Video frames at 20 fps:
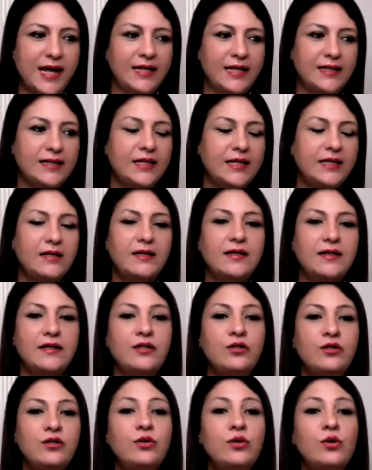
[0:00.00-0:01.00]
and then
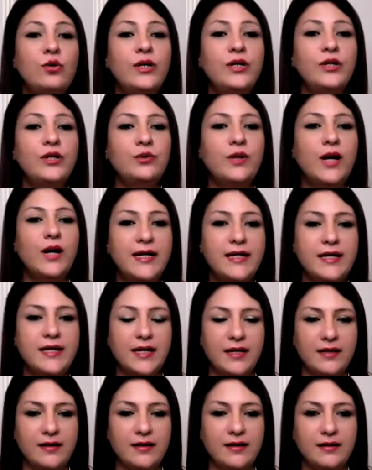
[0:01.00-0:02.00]
you go into
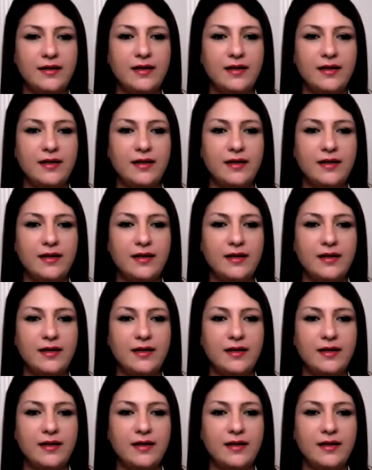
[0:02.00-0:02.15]
hiding.